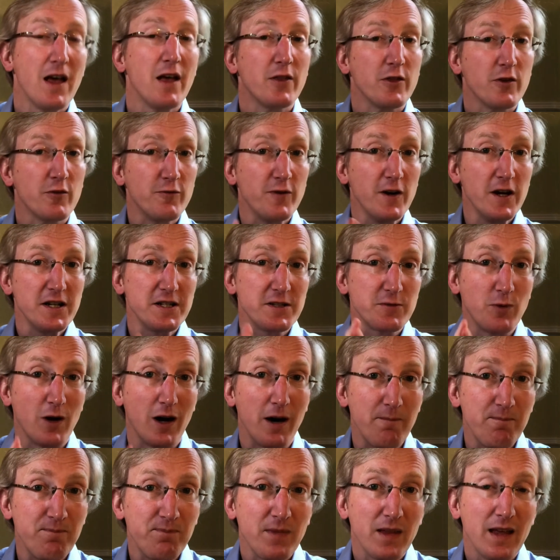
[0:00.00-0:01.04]
The first
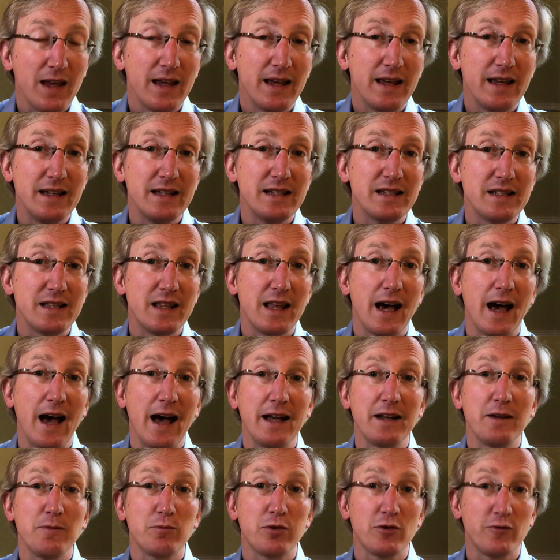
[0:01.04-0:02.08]
one is
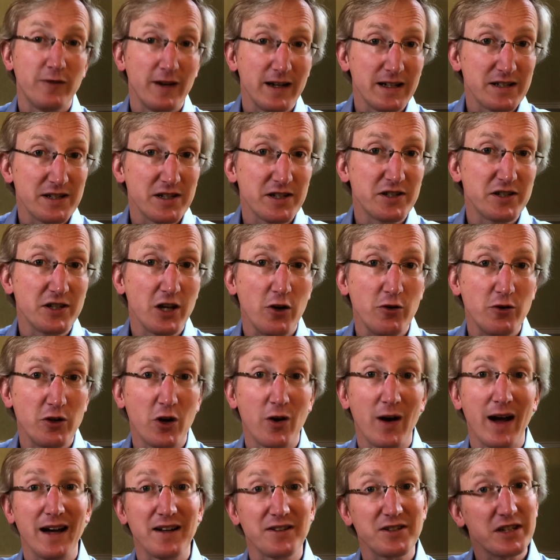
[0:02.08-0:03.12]
that professors don't know
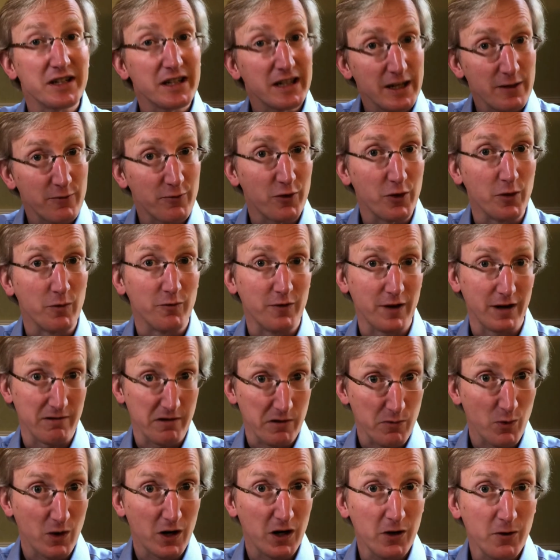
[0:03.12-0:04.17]
how to give them very
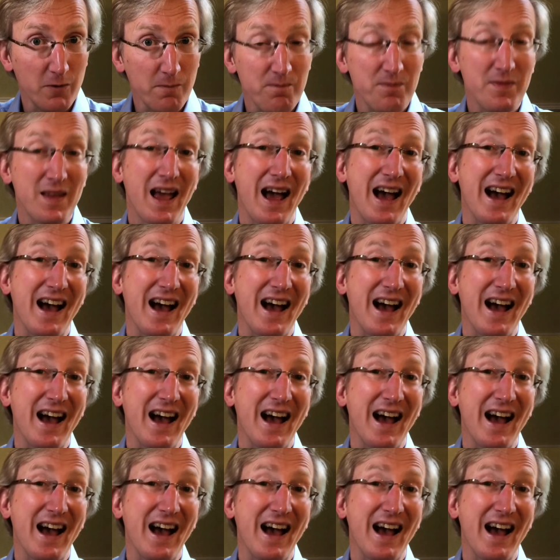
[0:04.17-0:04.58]
well,